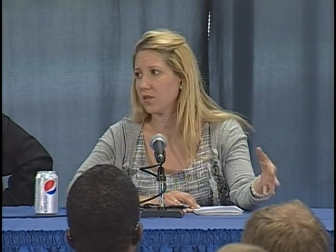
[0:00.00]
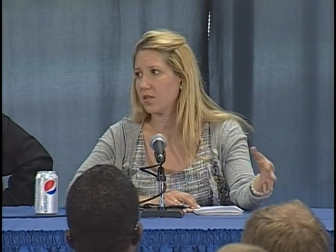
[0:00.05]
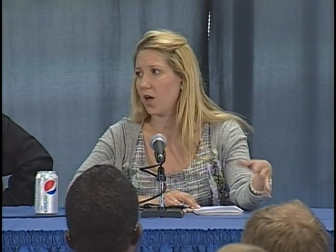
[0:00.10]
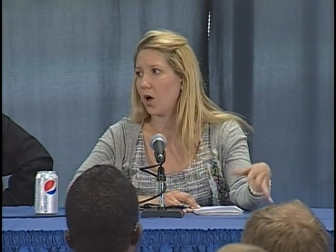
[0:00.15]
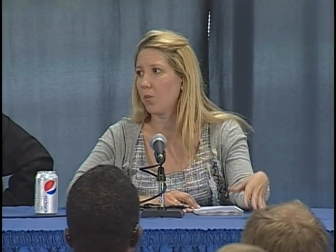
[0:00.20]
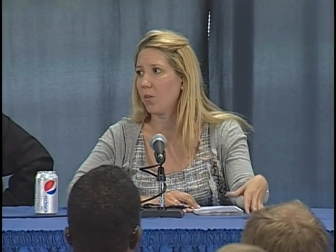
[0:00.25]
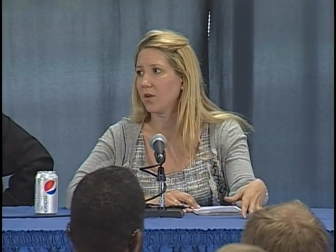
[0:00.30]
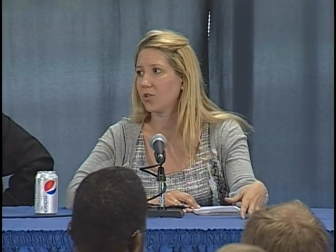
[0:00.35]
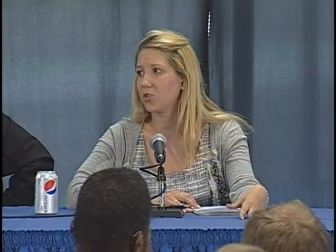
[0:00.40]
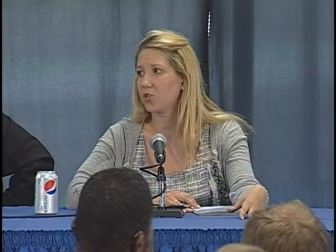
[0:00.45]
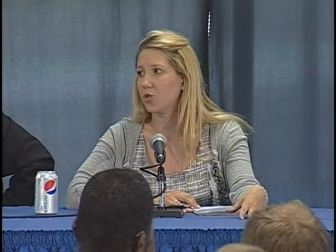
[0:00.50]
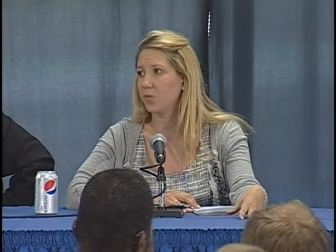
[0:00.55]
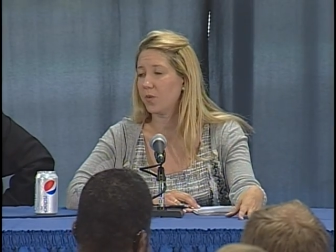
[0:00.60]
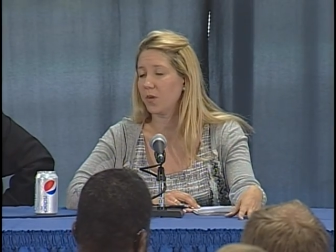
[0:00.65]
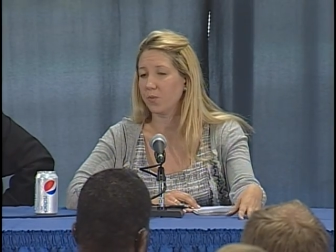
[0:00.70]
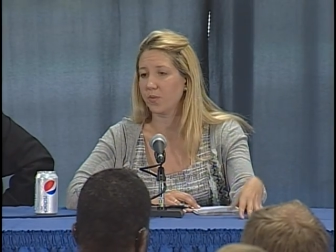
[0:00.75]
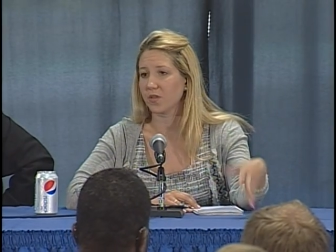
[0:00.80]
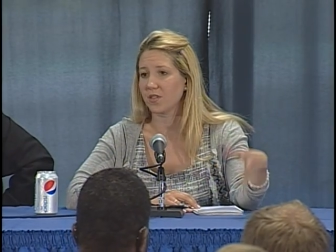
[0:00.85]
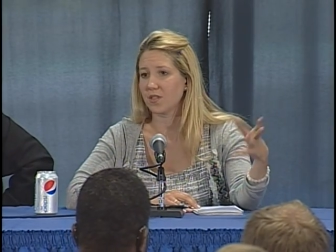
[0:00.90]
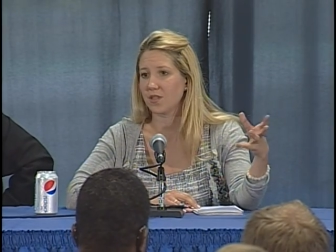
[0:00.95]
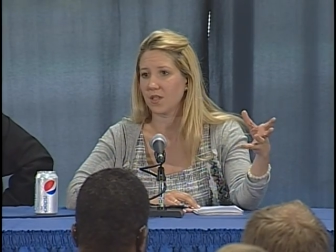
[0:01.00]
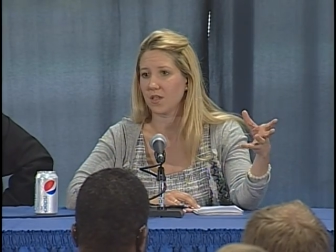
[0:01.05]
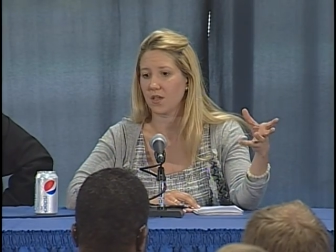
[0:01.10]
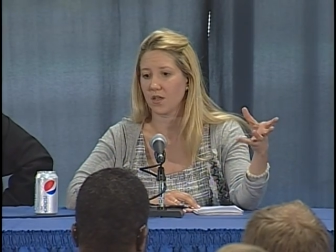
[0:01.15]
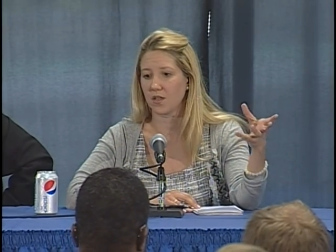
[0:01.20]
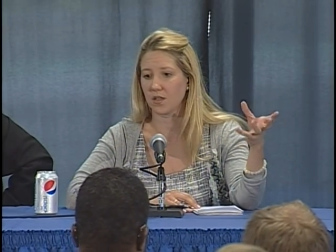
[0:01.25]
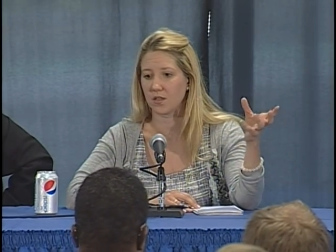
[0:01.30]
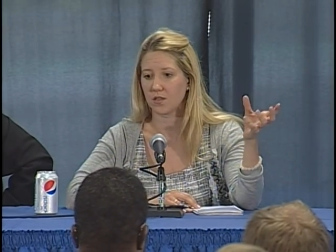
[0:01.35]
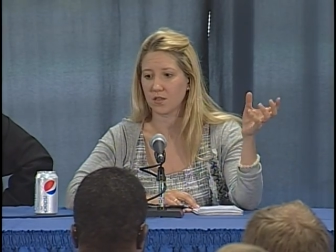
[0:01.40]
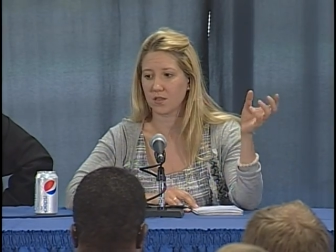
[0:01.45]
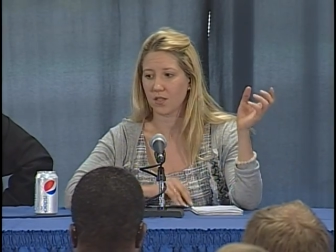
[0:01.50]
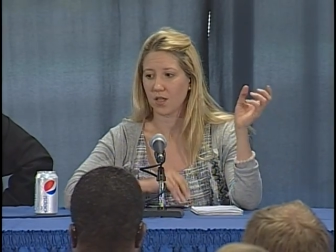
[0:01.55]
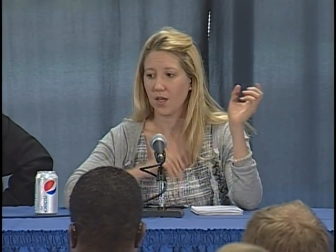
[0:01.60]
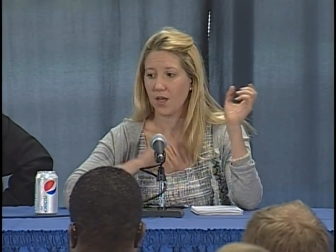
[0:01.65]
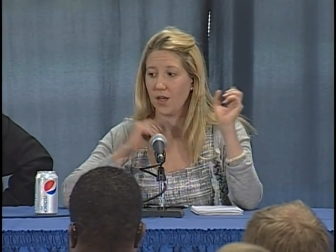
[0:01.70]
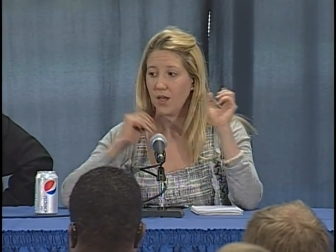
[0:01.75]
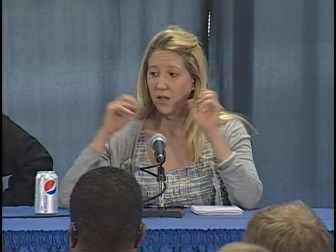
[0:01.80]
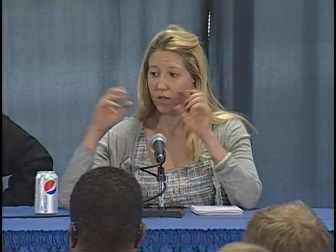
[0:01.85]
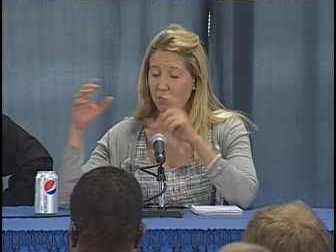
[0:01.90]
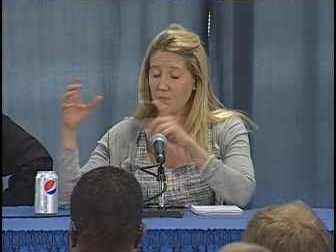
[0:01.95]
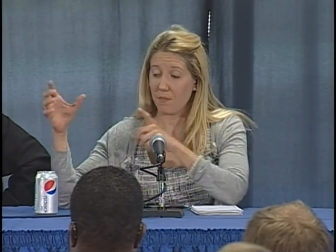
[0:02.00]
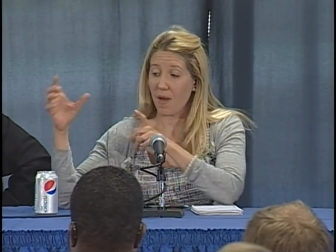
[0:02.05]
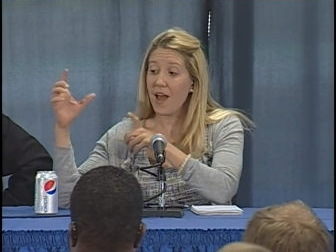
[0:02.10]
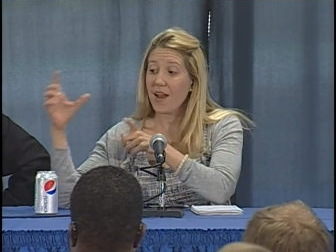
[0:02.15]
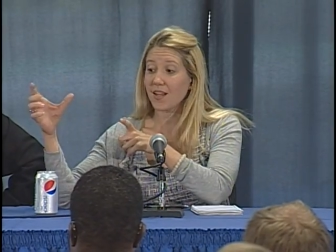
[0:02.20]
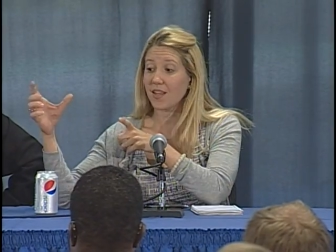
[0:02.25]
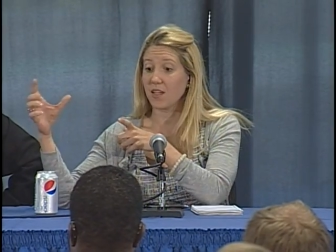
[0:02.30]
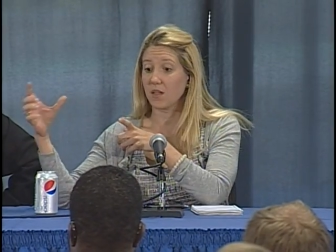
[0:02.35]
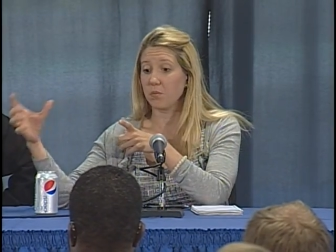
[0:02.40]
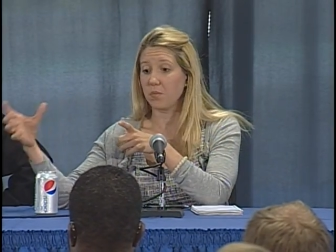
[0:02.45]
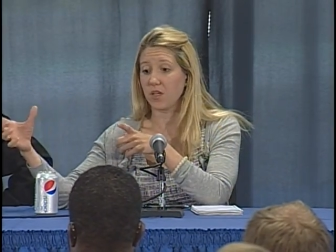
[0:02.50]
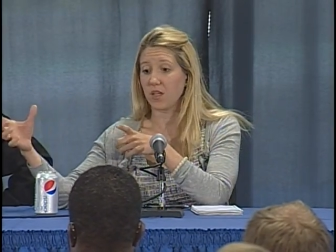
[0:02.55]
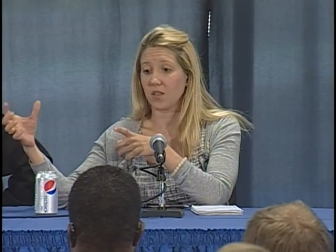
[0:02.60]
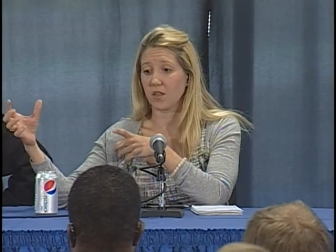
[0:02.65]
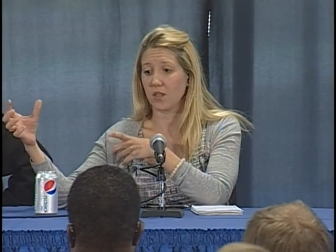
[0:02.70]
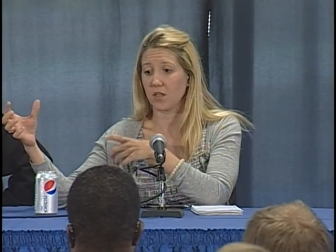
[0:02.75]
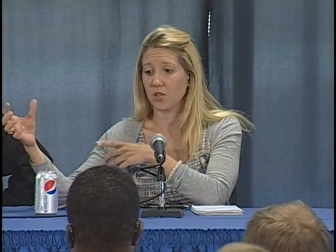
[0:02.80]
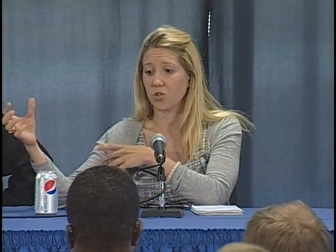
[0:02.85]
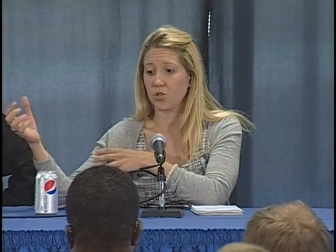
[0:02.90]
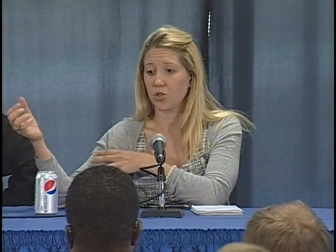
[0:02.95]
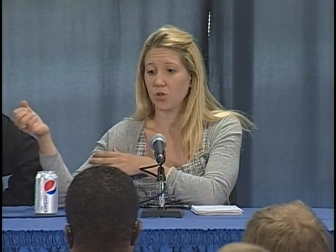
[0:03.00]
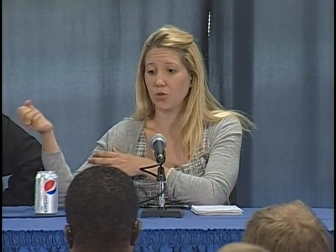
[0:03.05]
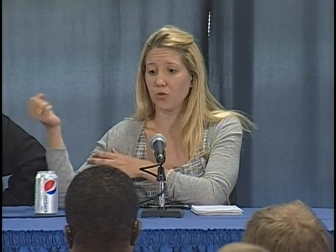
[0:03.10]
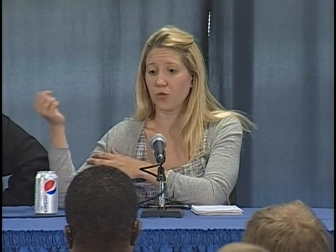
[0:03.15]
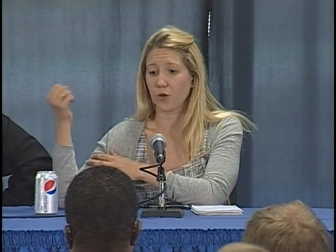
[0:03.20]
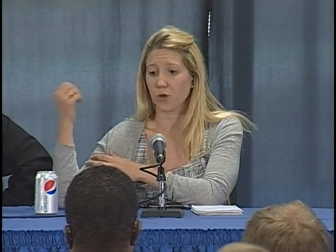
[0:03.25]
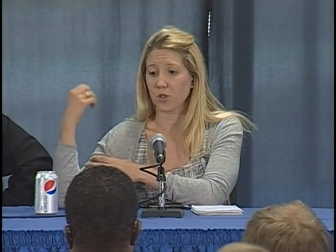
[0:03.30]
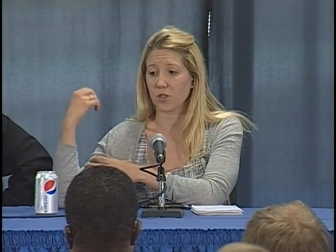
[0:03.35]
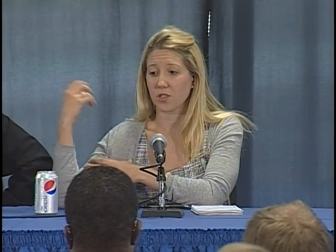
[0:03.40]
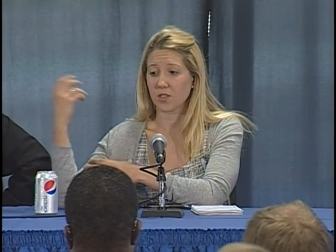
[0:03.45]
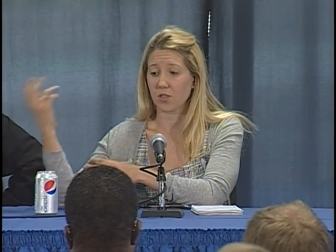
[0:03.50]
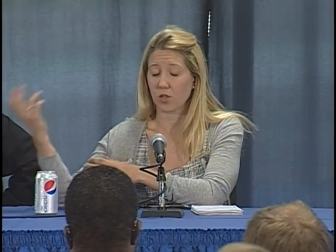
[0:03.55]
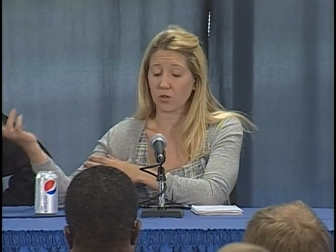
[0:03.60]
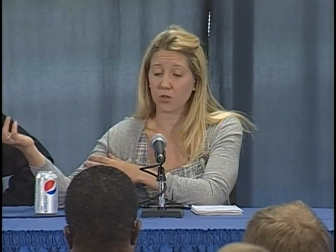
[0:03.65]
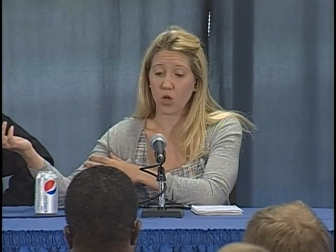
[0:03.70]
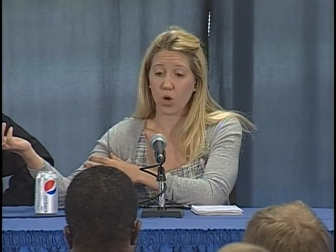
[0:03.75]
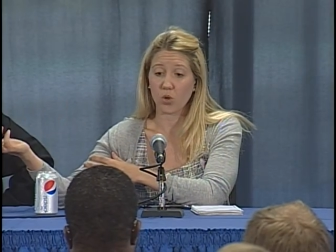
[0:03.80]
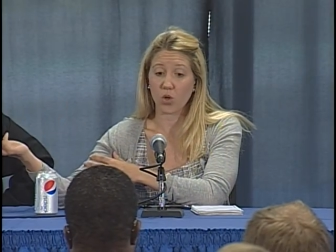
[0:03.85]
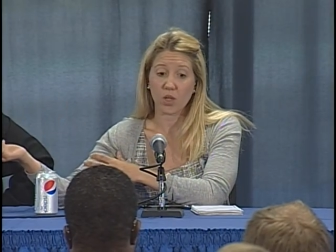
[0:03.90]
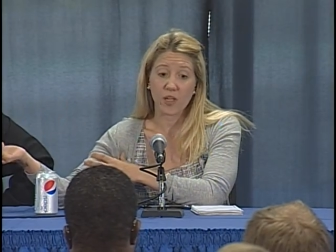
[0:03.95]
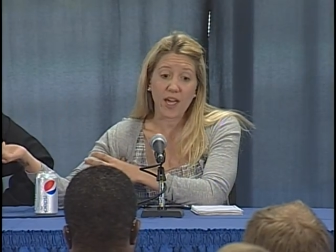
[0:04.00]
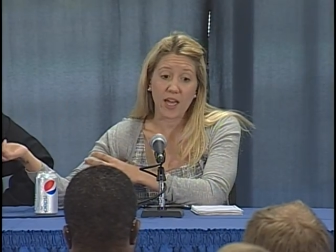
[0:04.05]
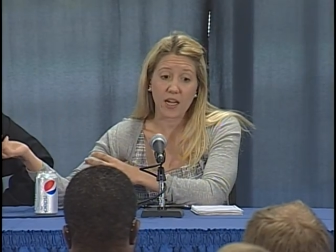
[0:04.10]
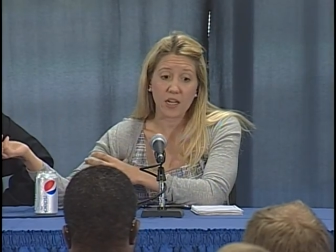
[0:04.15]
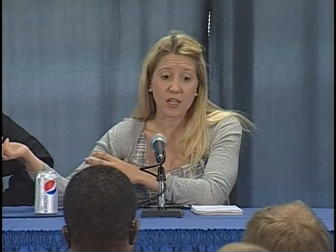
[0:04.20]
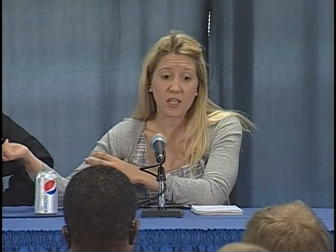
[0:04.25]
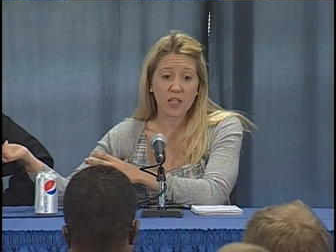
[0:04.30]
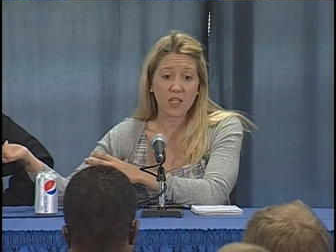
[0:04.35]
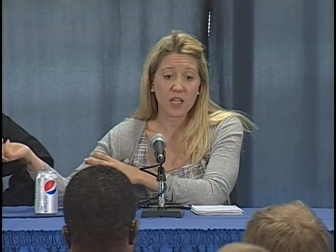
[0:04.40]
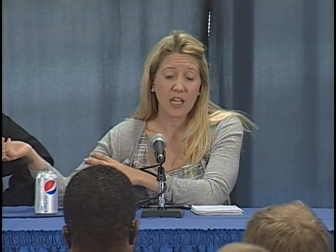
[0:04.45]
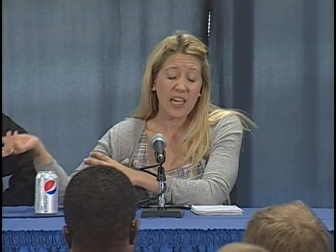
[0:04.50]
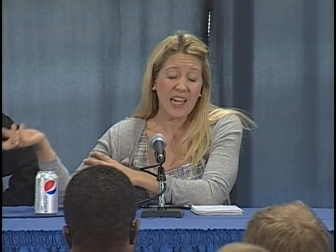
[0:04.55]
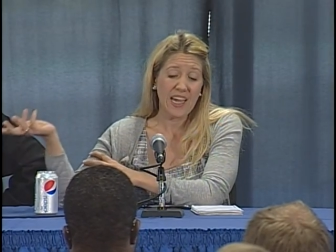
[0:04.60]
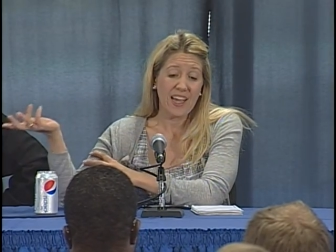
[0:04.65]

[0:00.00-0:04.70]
How much do people see it as Madigan being the issue versus their local candidate.